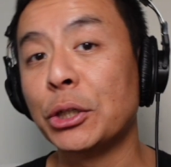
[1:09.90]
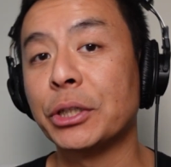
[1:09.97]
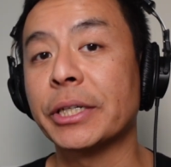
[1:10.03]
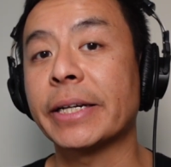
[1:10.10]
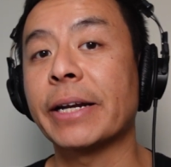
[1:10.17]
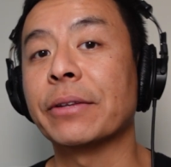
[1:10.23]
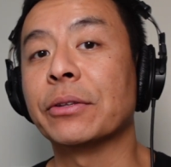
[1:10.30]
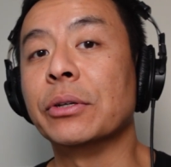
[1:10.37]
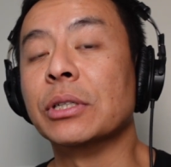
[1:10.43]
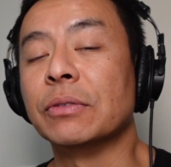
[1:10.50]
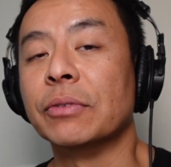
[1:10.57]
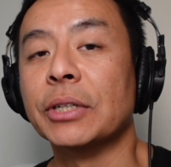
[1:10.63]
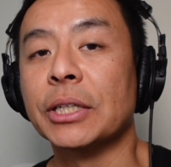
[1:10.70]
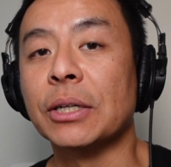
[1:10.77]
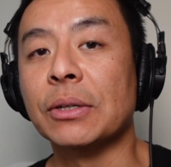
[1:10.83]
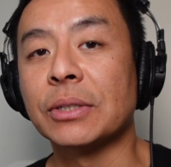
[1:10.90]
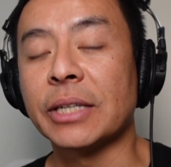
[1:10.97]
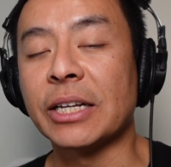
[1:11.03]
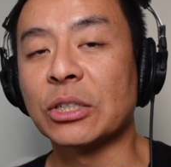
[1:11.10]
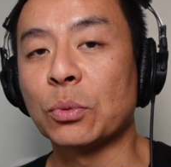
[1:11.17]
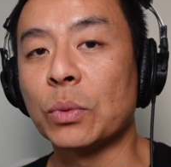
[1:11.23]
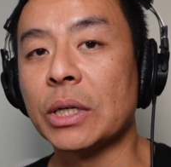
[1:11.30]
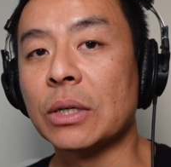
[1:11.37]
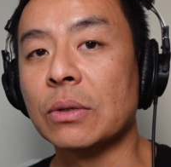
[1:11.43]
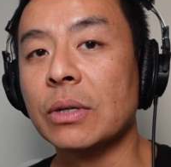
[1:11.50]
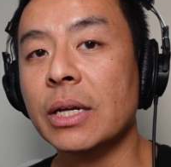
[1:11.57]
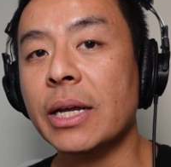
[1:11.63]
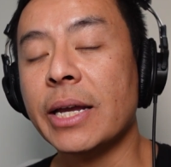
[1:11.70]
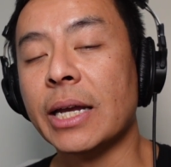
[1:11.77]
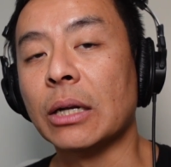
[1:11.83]
check out those videos as well,
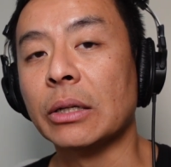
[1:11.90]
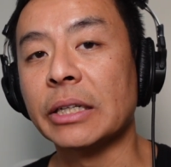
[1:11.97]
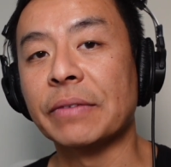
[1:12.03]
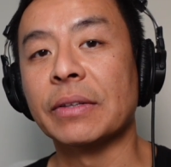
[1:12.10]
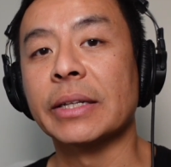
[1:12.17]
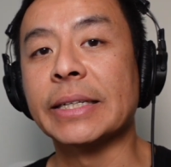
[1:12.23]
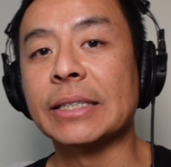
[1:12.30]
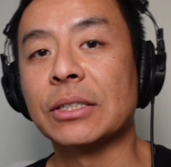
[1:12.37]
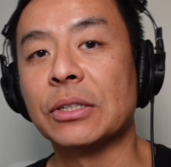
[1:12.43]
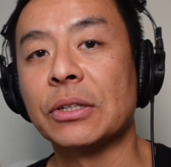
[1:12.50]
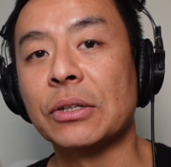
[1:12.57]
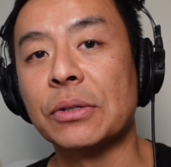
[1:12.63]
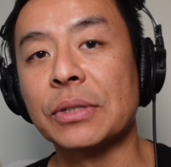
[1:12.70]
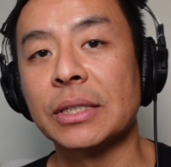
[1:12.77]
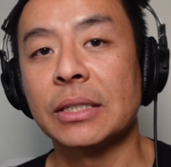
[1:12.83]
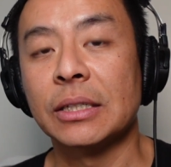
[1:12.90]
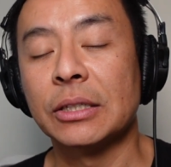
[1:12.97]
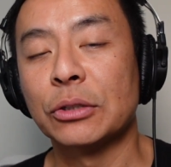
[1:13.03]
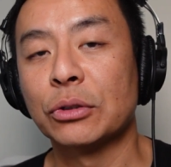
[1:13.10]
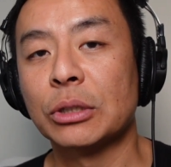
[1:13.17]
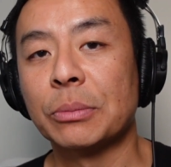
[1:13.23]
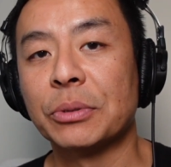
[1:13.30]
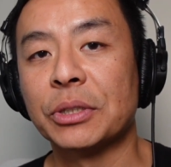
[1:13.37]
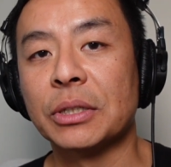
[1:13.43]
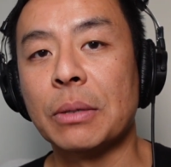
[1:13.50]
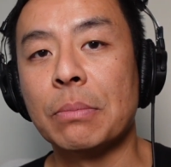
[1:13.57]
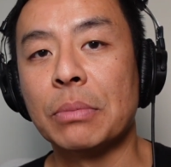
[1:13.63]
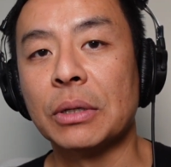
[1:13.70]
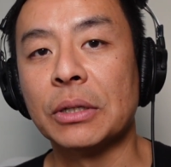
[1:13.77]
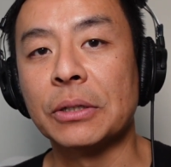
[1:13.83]
and I'll leave the links to those in the description
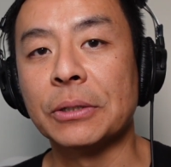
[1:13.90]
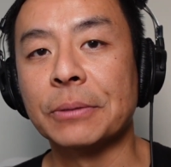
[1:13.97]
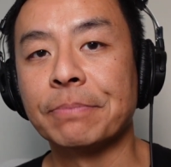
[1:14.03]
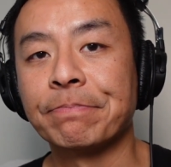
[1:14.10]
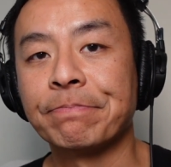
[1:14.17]
below.